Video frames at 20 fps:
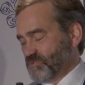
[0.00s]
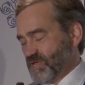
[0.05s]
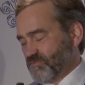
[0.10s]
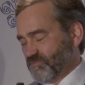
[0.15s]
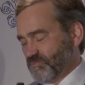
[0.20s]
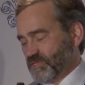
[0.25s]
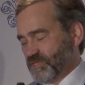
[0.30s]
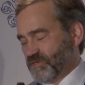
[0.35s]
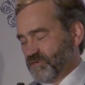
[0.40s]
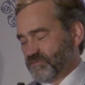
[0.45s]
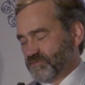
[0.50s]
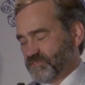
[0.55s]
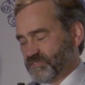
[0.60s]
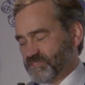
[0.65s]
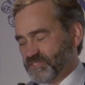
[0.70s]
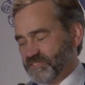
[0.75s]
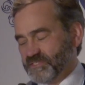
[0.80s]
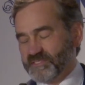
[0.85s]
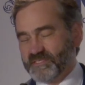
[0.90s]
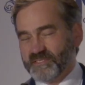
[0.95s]
We have about
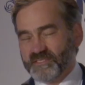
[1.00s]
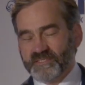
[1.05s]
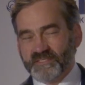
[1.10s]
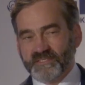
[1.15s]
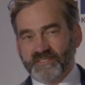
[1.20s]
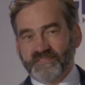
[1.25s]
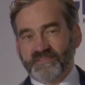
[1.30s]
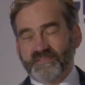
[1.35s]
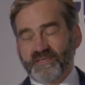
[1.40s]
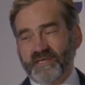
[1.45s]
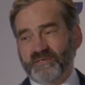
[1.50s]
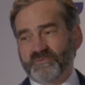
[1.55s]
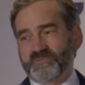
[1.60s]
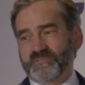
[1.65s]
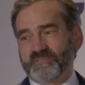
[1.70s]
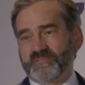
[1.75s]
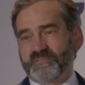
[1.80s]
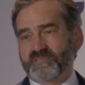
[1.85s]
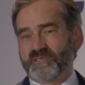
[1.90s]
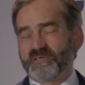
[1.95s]
160,000